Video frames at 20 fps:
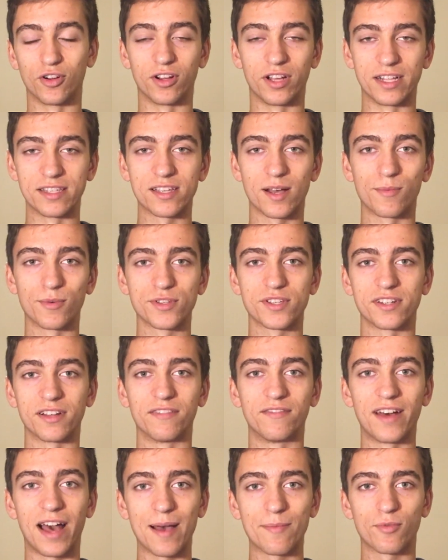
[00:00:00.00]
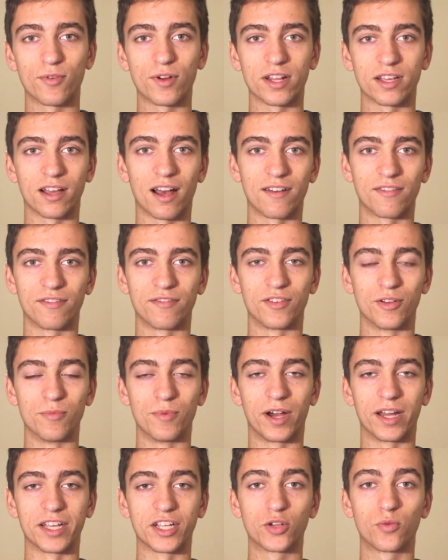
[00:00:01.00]
It's almost evaporating off of your
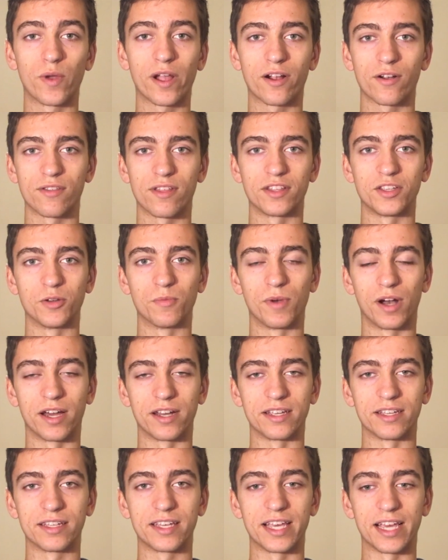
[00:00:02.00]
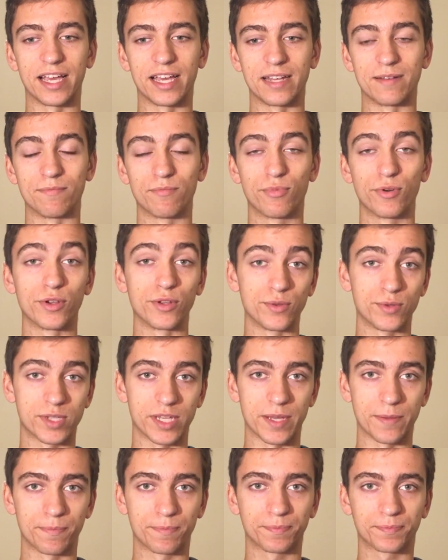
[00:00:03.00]
body quicker than your body can produce
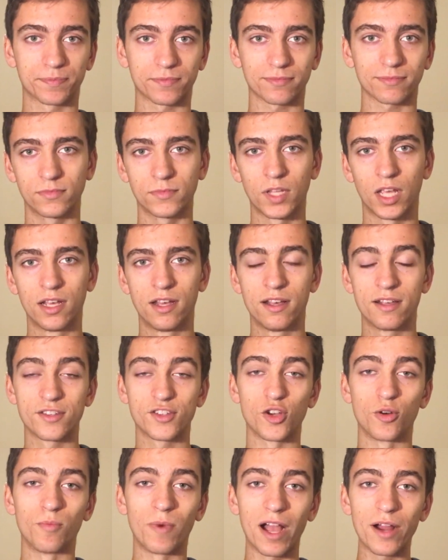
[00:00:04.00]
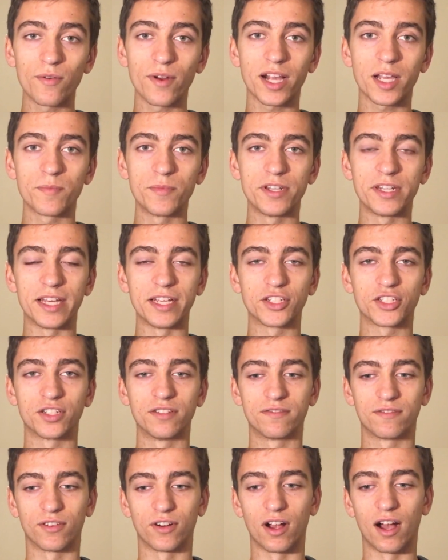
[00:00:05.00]
it. So my recommendation
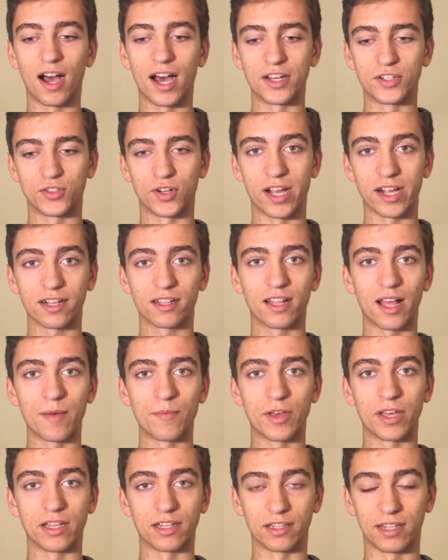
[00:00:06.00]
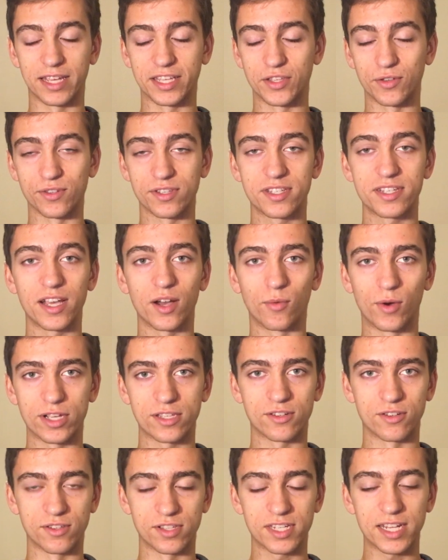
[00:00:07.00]
for a hot, dry climate, like you'll see at
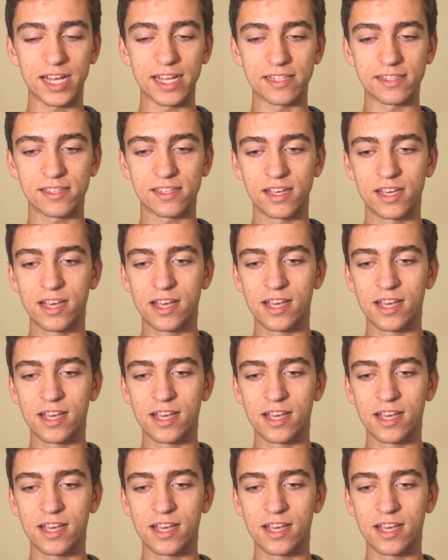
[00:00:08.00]
Western States,